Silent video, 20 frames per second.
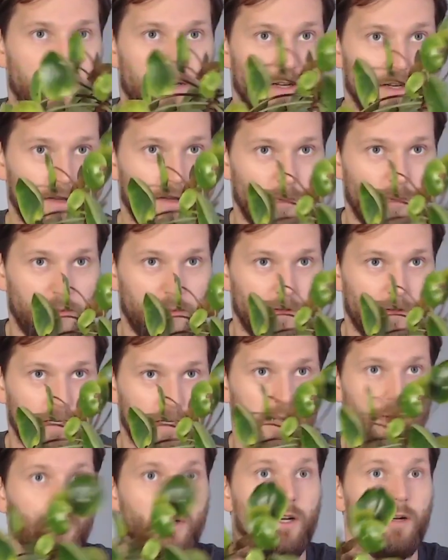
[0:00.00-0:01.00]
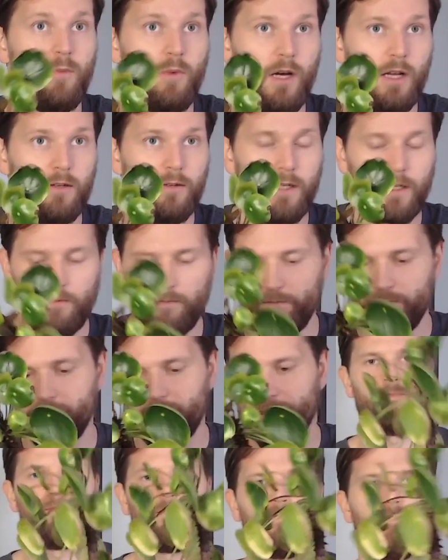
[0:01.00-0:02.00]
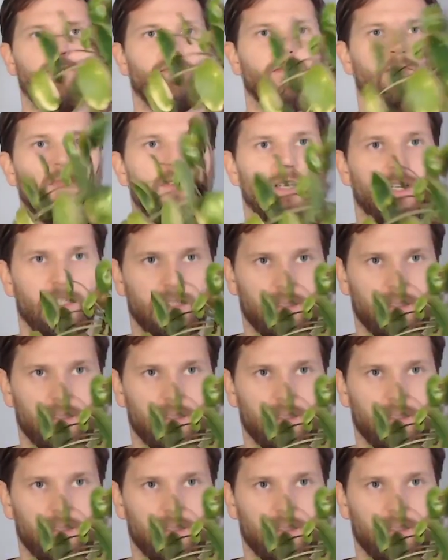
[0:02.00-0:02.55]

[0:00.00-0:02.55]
up. Now we're going to water it. Got the